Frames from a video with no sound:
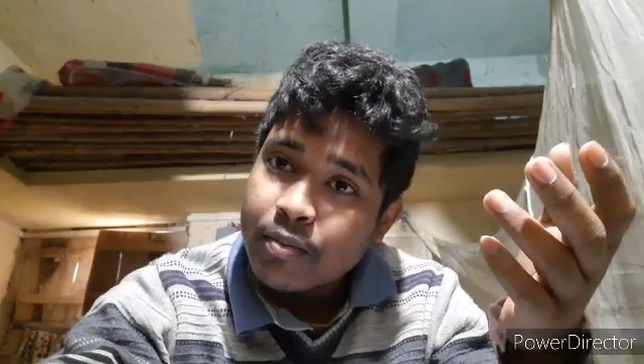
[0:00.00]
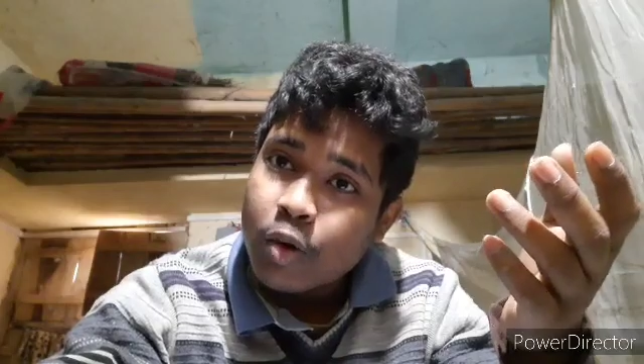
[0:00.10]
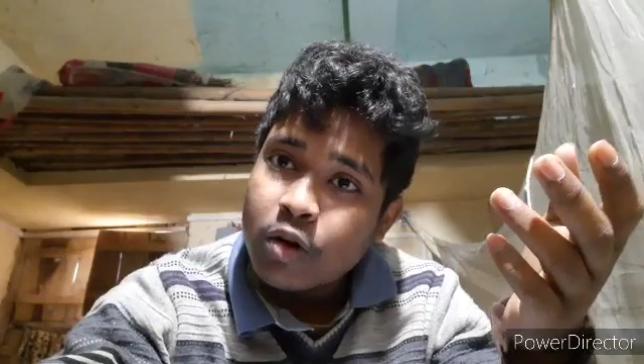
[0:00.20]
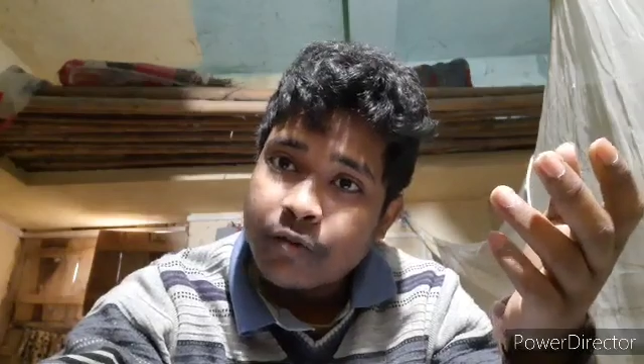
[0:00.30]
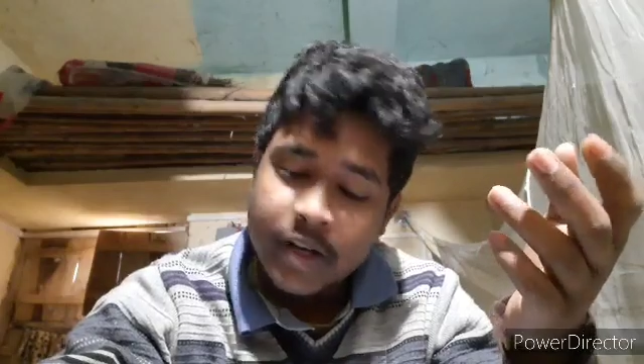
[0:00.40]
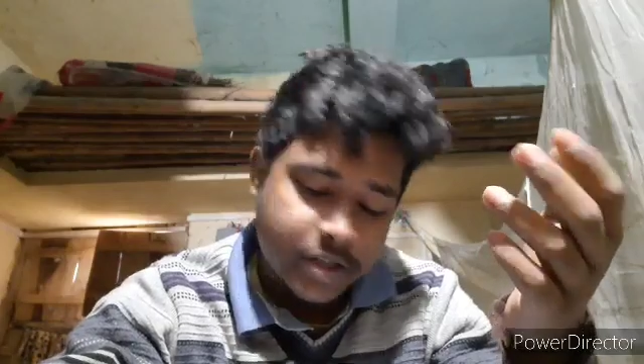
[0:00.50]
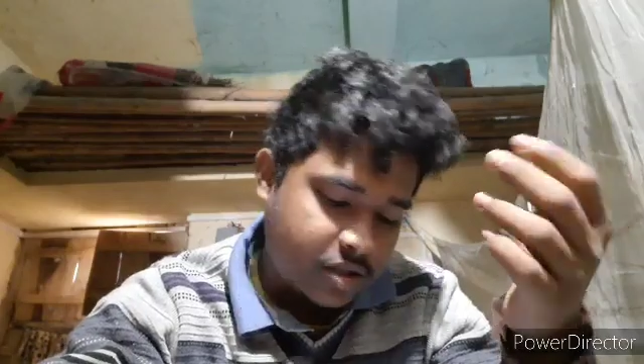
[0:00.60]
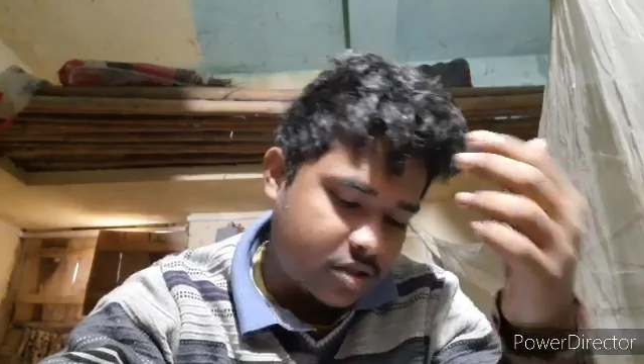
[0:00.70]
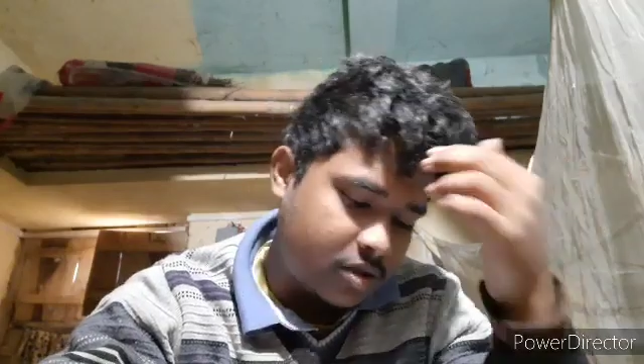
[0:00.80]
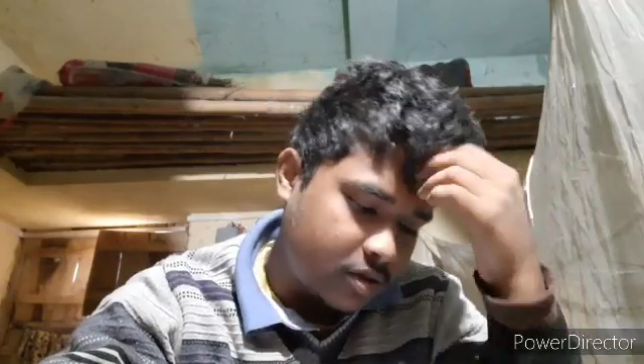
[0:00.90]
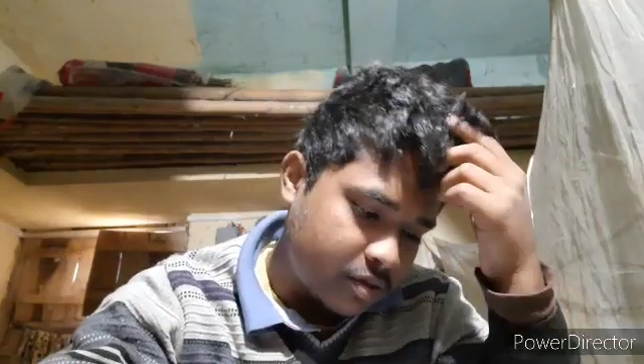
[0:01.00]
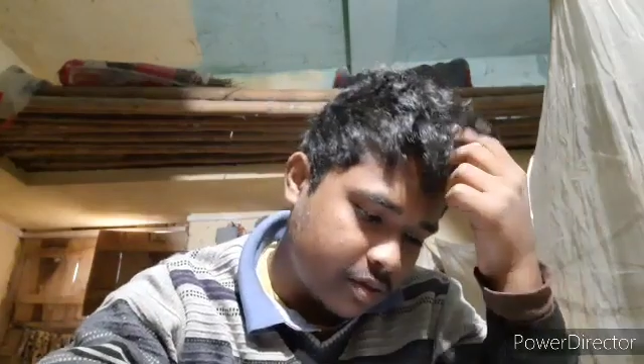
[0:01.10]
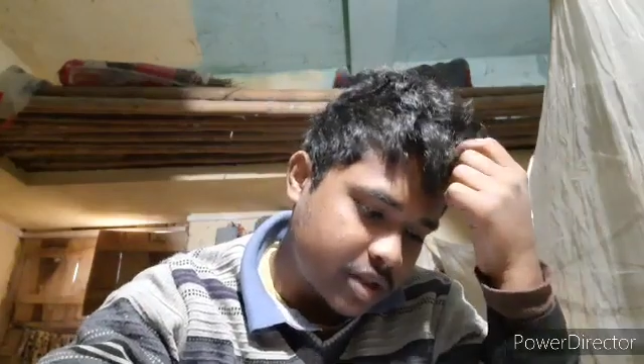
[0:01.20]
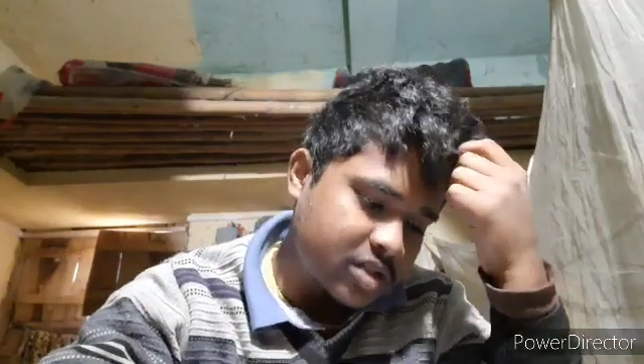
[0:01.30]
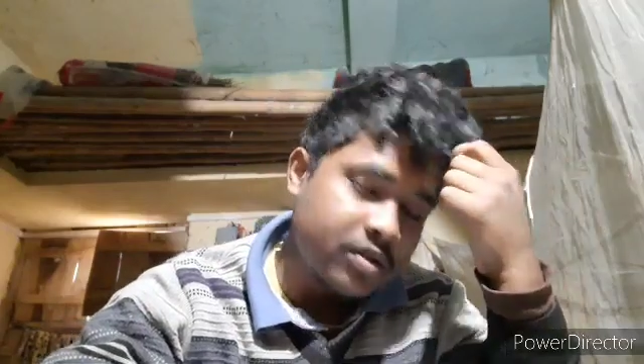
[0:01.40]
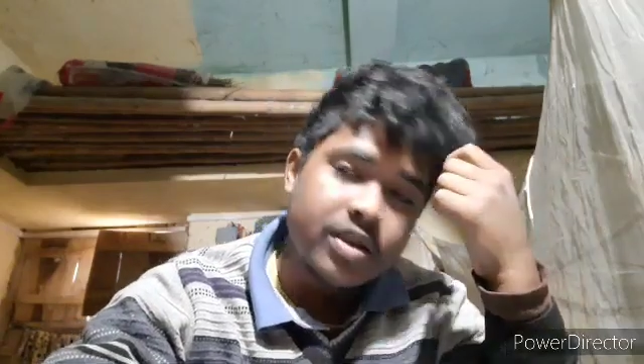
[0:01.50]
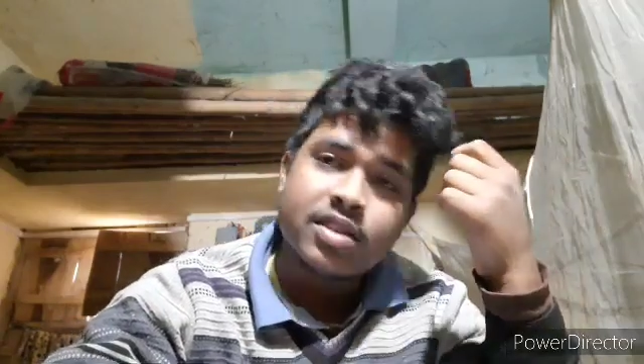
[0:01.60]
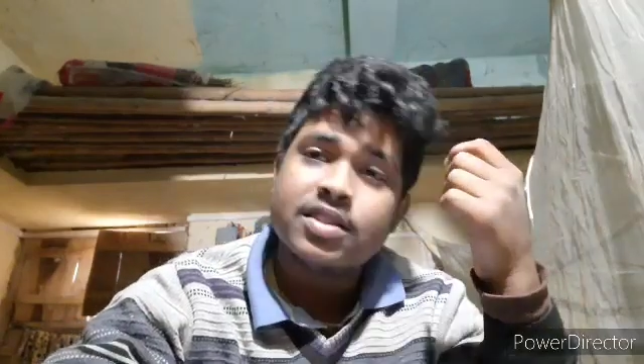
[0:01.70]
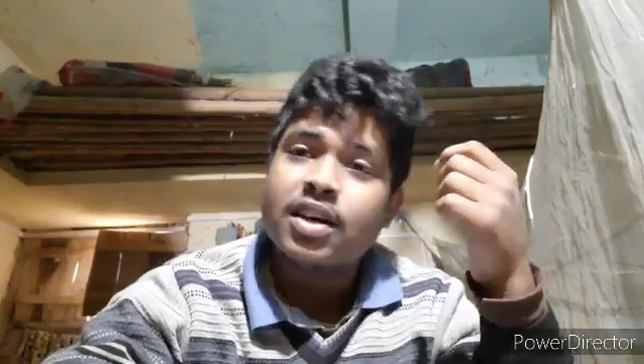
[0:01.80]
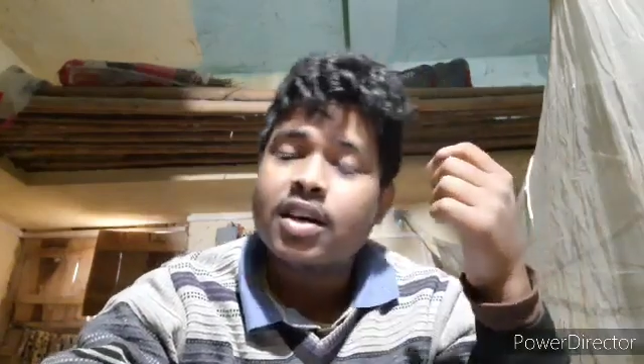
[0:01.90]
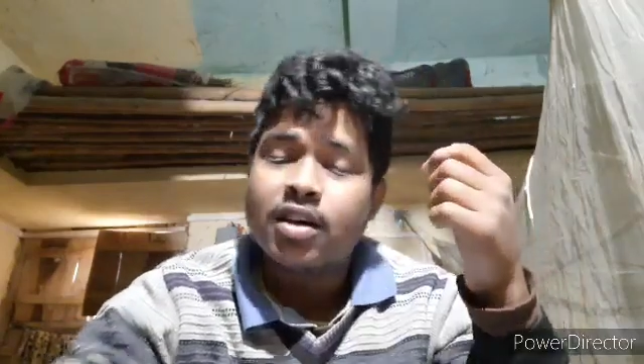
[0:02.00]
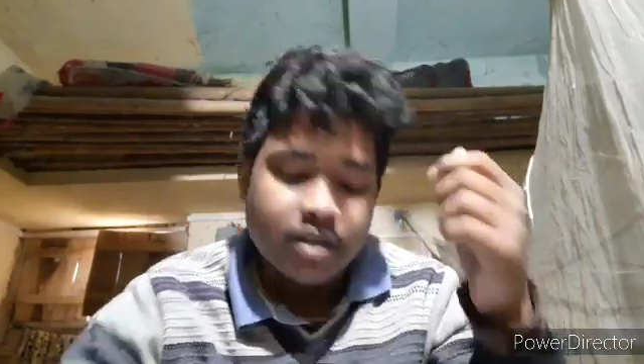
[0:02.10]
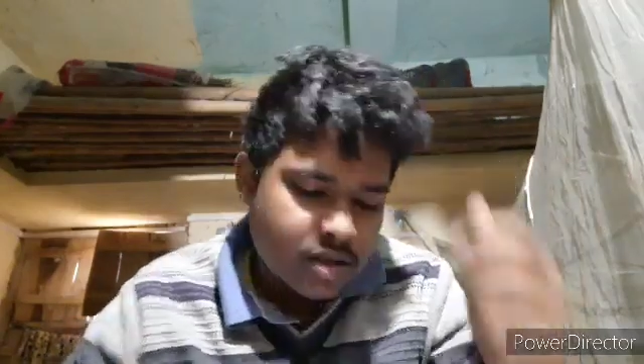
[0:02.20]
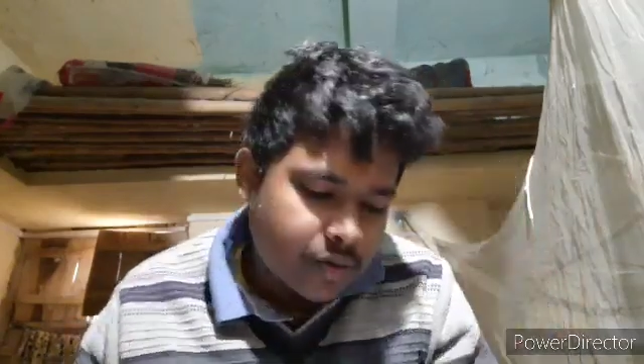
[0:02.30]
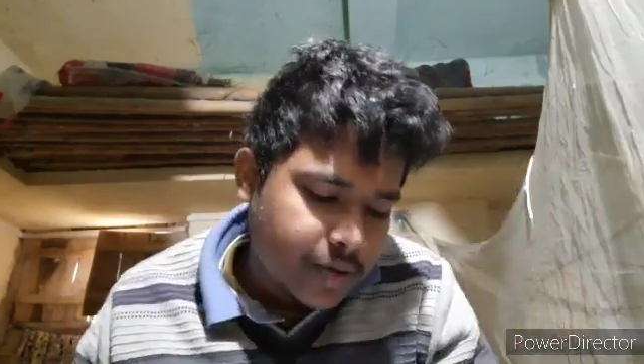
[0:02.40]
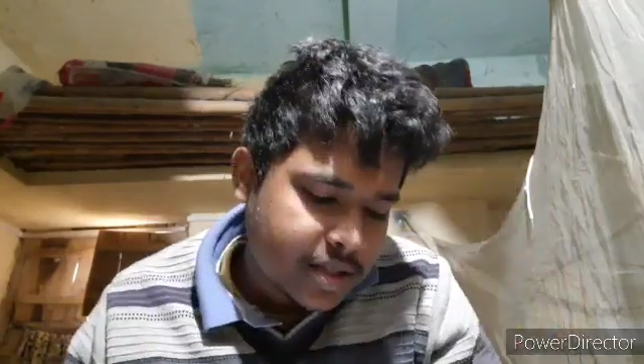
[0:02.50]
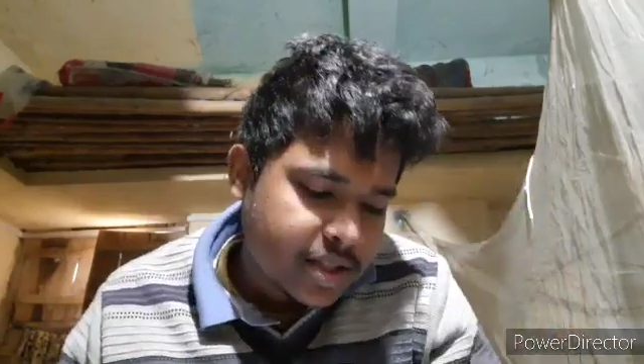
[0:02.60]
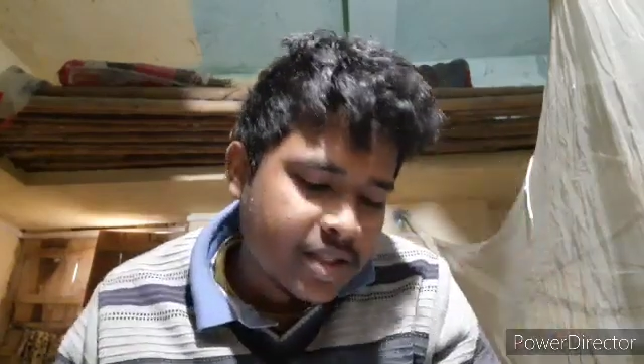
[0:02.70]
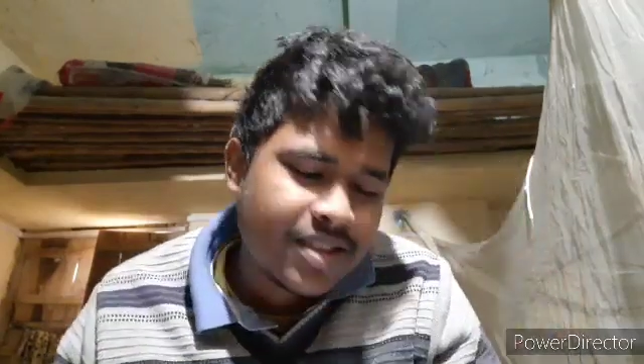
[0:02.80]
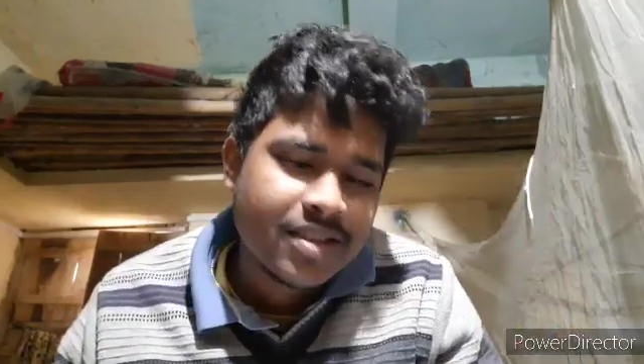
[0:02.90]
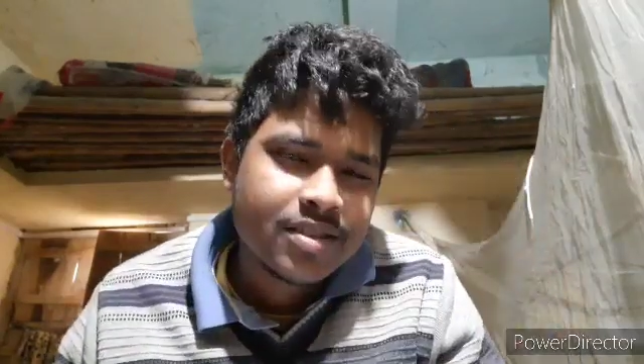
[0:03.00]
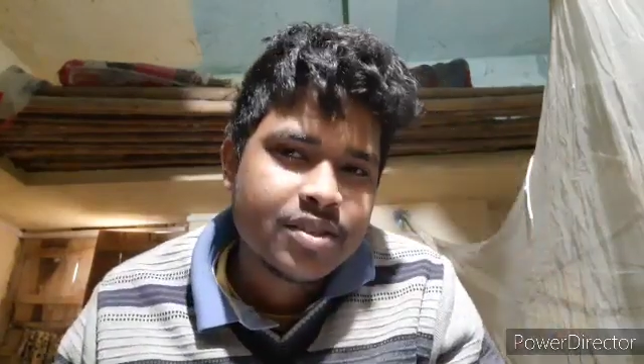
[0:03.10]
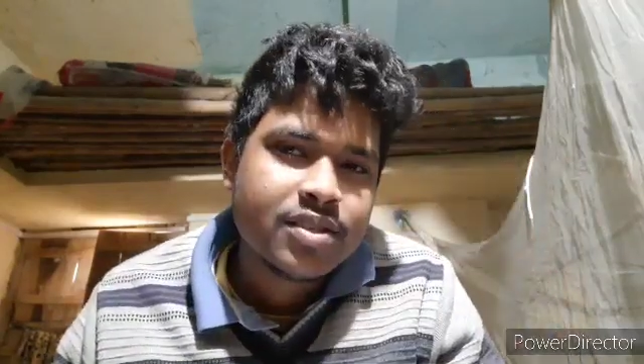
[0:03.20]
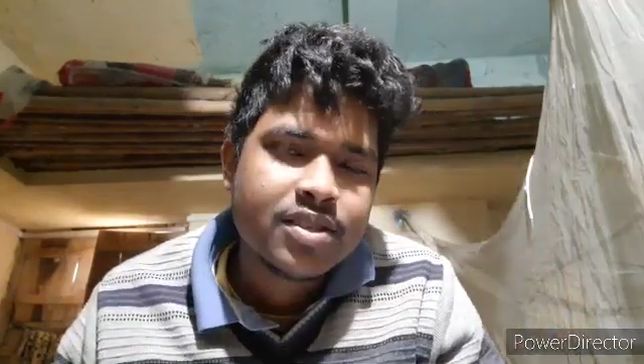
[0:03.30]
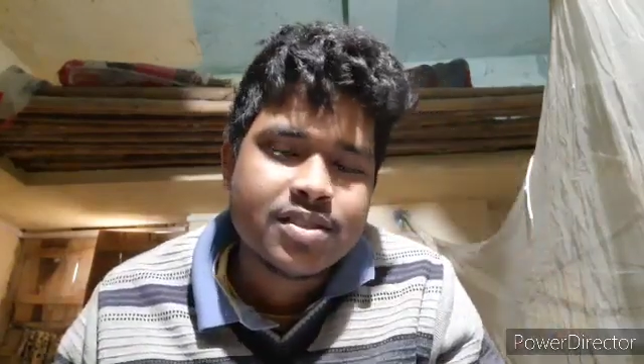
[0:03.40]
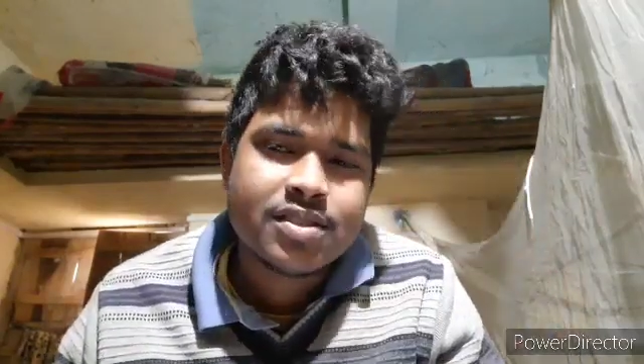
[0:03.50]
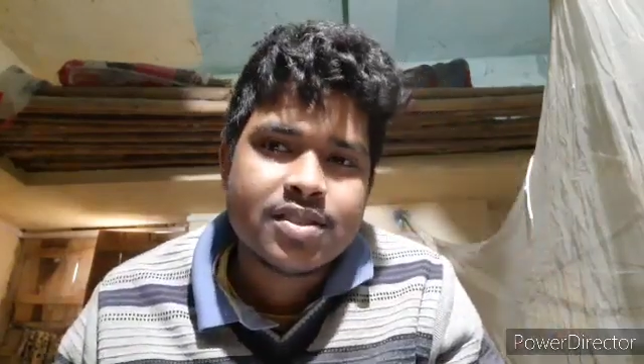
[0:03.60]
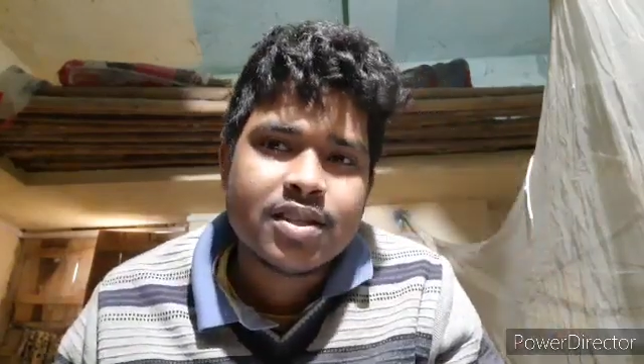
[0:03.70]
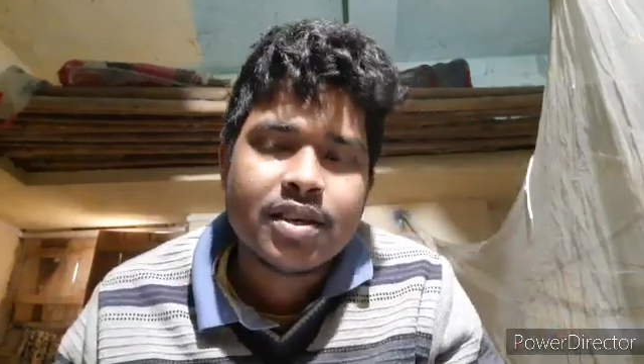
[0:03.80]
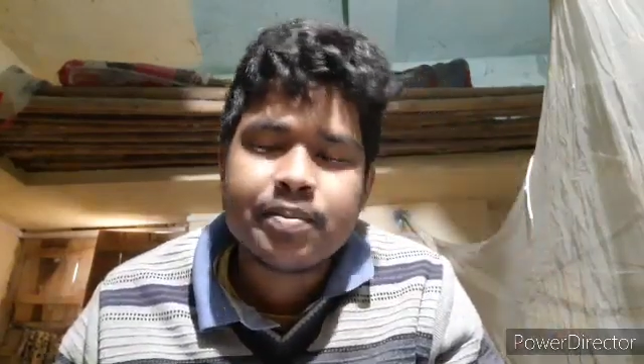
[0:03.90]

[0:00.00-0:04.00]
mole fraction, which is known as the which is